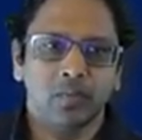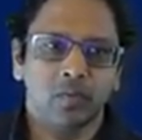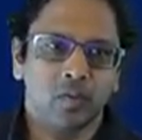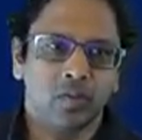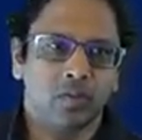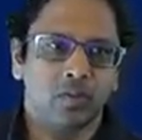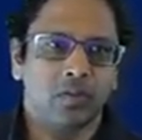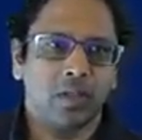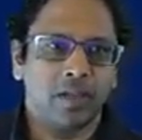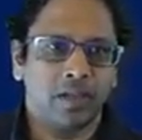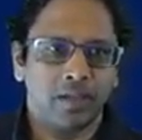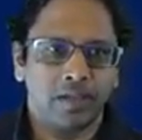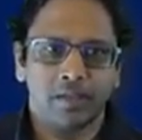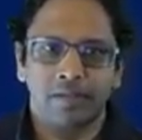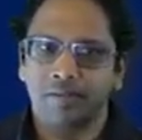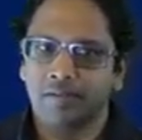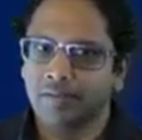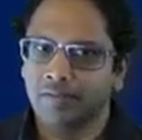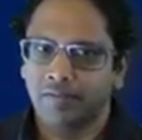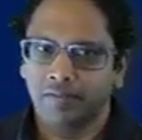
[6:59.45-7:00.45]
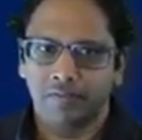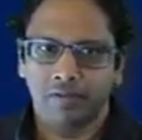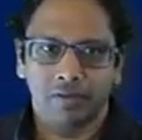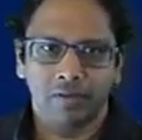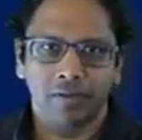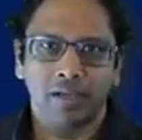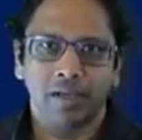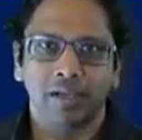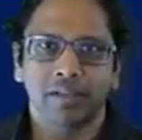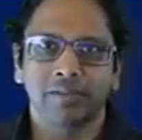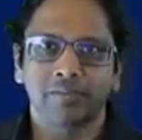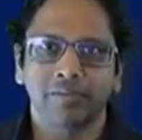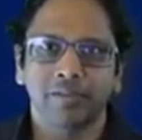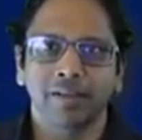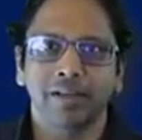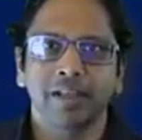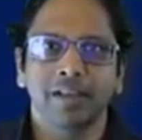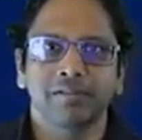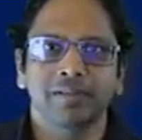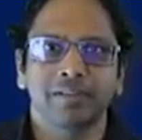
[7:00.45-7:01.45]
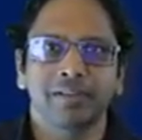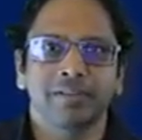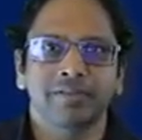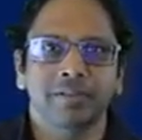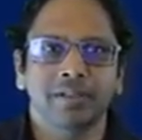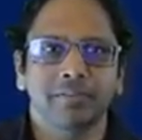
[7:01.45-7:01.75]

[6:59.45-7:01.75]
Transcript: So again, for Hive, we'll have a